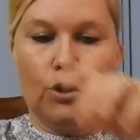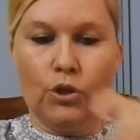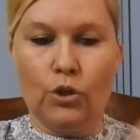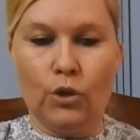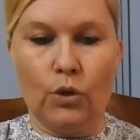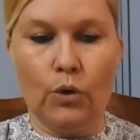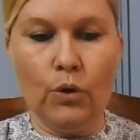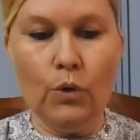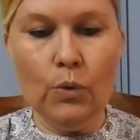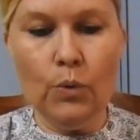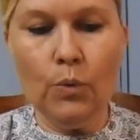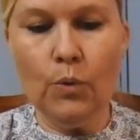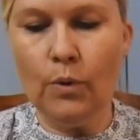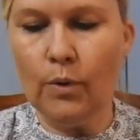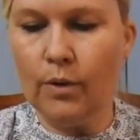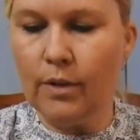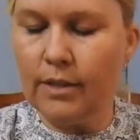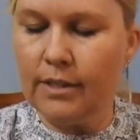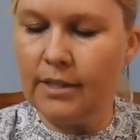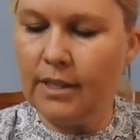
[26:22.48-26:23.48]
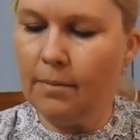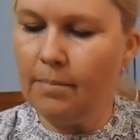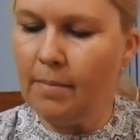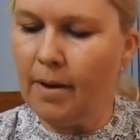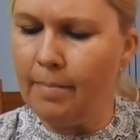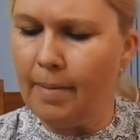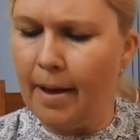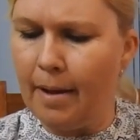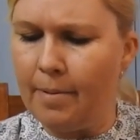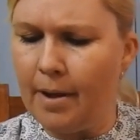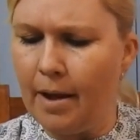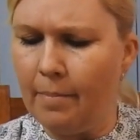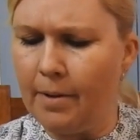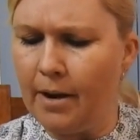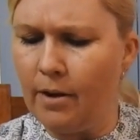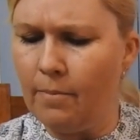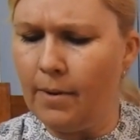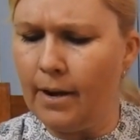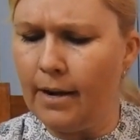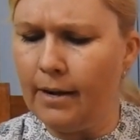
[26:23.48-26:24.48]
to sit my baby up.
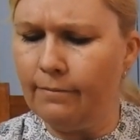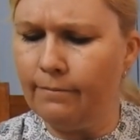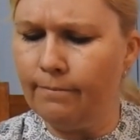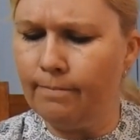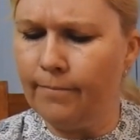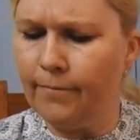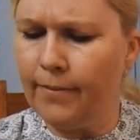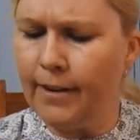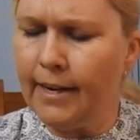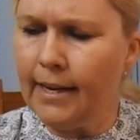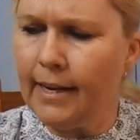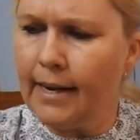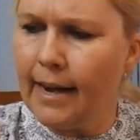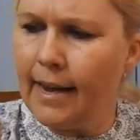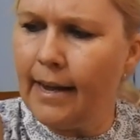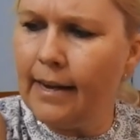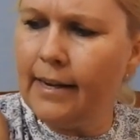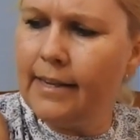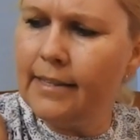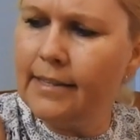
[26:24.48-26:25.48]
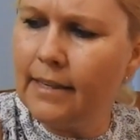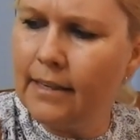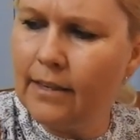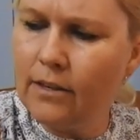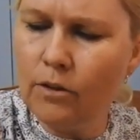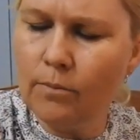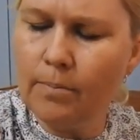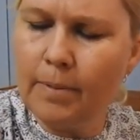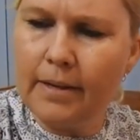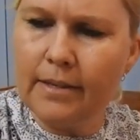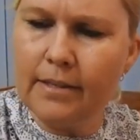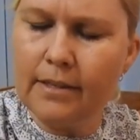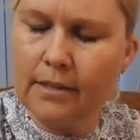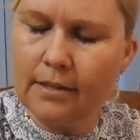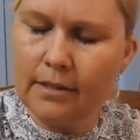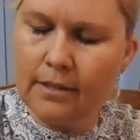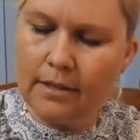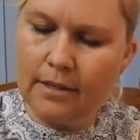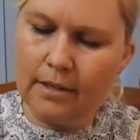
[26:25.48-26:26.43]
Now my fingernail is a little bit